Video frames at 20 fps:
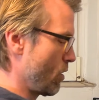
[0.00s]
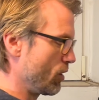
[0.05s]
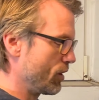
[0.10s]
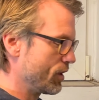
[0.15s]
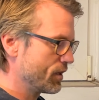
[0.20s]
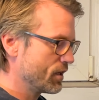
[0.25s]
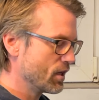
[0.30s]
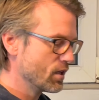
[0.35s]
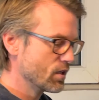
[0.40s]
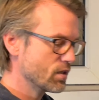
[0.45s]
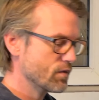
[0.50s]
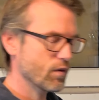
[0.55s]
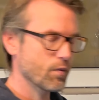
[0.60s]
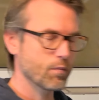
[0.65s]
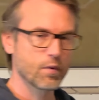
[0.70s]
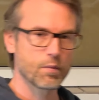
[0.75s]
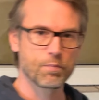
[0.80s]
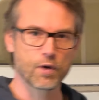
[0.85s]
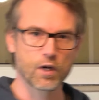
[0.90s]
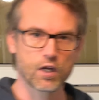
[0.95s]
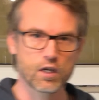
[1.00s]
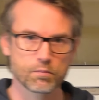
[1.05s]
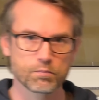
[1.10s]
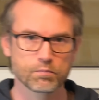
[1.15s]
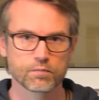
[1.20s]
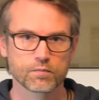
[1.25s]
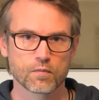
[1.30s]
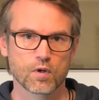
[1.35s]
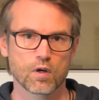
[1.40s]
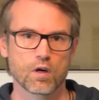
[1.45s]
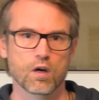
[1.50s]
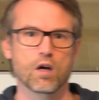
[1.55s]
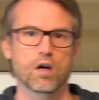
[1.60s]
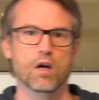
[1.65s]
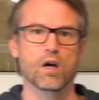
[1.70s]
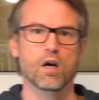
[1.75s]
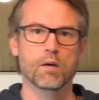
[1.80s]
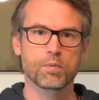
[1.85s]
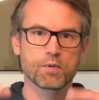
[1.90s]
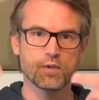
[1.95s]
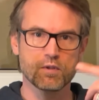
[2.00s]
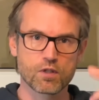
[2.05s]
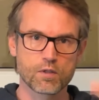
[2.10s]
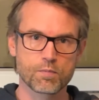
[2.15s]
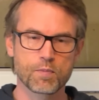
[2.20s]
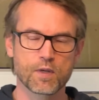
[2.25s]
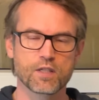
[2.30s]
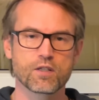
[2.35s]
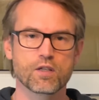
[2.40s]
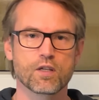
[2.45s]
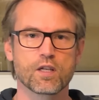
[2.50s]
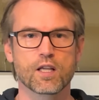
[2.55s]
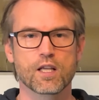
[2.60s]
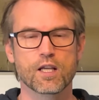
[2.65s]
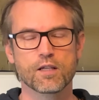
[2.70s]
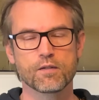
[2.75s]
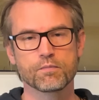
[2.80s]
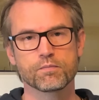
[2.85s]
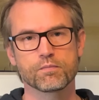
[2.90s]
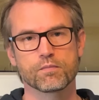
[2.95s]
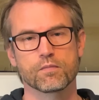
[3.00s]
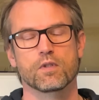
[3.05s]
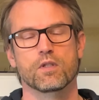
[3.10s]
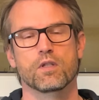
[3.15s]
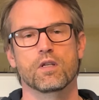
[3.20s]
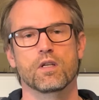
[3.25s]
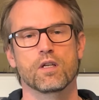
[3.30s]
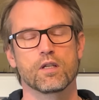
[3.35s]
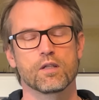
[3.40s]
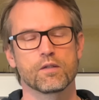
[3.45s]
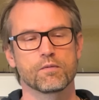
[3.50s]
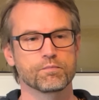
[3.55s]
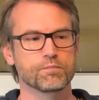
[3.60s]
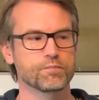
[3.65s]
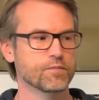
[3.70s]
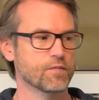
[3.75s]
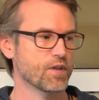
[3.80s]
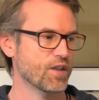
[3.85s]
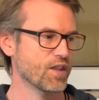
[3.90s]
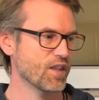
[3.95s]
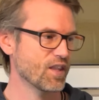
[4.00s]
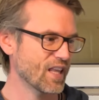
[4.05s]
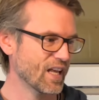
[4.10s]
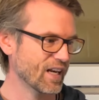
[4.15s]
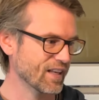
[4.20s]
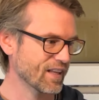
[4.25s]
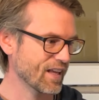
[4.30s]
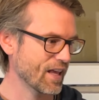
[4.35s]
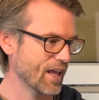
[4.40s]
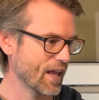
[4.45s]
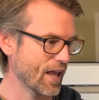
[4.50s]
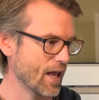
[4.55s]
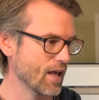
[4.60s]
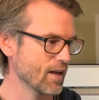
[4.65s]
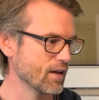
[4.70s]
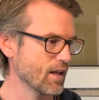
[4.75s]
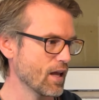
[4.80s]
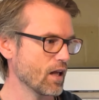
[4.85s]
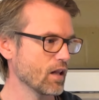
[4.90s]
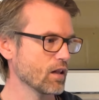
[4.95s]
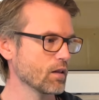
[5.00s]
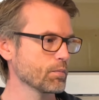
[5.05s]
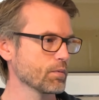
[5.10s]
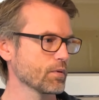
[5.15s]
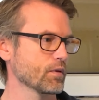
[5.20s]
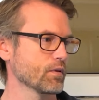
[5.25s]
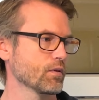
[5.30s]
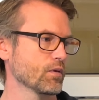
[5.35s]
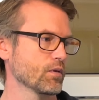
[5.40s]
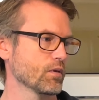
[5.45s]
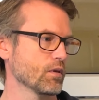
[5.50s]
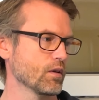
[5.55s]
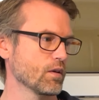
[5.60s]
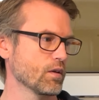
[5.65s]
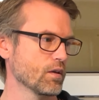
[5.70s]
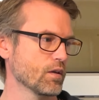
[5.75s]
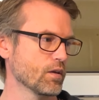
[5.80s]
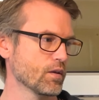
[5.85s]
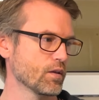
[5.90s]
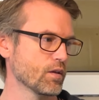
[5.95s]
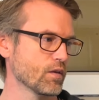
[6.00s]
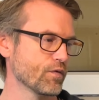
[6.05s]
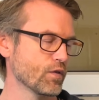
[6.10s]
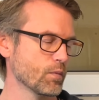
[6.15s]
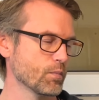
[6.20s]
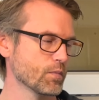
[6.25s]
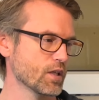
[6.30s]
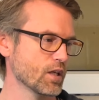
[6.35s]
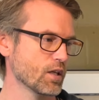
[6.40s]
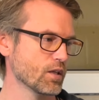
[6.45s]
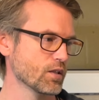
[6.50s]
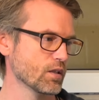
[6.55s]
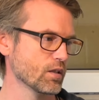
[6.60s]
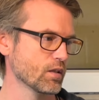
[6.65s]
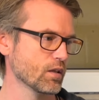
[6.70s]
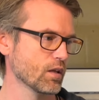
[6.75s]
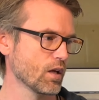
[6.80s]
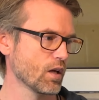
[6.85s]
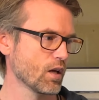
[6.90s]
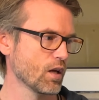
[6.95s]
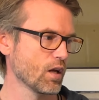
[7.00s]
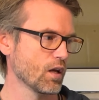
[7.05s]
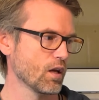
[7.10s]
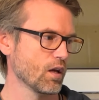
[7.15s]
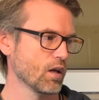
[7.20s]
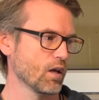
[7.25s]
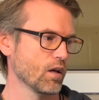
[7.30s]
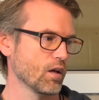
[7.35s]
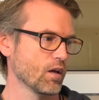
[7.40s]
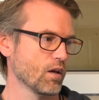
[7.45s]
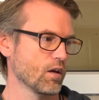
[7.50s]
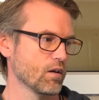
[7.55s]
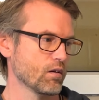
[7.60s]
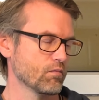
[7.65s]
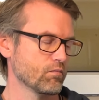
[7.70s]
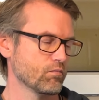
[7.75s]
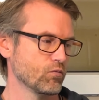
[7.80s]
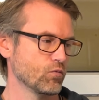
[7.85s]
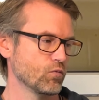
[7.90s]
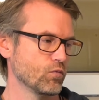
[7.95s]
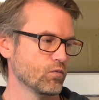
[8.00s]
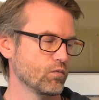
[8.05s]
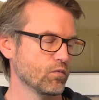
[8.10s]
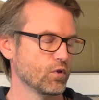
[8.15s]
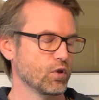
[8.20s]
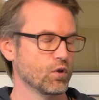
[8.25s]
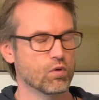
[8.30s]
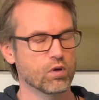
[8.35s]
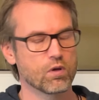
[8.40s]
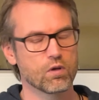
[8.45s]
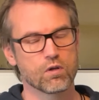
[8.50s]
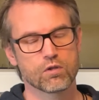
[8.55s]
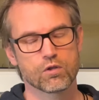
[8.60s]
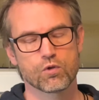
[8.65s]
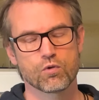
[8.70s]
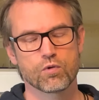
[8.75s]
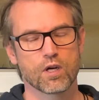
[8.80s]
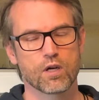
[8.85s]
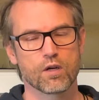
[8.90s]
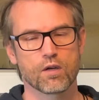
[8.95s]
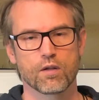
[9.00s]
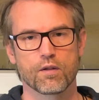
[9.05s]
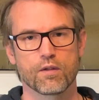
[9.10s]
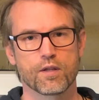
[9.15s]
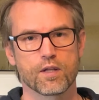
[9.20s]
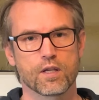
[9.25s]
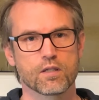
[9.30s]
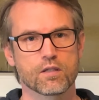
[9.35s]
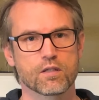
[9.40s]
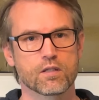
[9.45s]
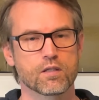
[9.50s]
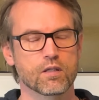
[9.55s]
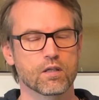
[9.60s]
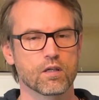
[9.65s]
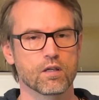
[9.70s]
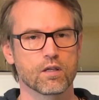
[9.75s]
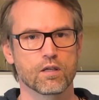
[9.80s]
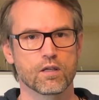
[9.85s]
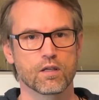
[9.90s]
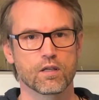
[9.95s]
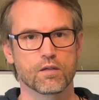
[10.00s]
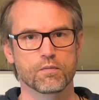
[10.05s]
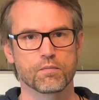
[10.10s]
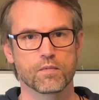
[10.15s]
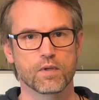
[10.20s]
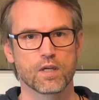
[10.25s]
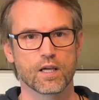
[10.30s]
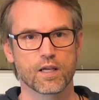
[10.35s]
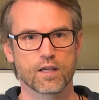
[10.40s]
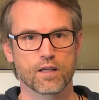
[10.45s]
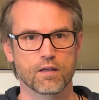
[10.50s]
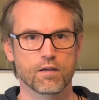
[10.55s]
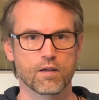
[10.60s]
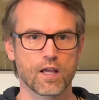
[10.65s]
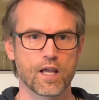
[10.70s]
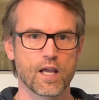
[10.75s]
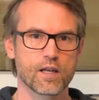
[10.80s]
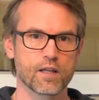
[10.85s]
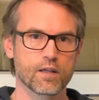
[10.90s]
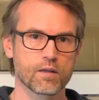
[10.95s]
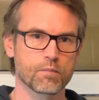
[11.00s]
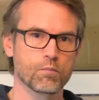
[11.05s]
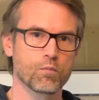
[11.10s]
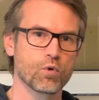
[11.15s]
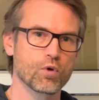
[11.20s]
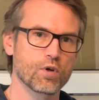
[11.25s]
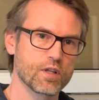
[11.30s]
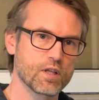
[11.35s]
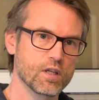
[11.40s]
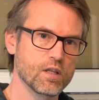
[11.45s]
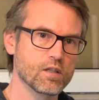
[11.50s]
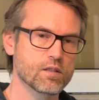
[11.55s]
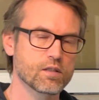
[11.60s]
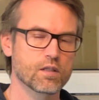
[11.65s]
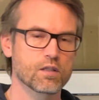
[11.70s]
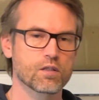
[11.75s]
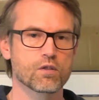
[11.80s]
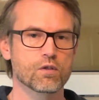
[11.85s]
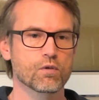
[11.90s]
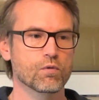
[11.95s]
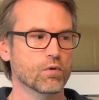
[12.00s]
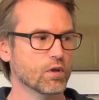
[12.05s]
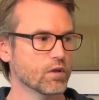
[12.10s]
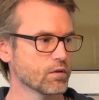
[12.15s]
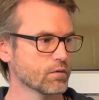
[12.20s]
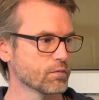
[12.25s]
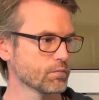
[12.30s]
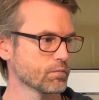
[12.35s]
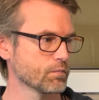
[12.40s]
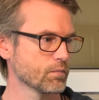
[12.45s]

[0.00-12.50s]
yeast from the bottom up in suspension again. That can help the fermentation. You can also try other things like adding more yeast and so on.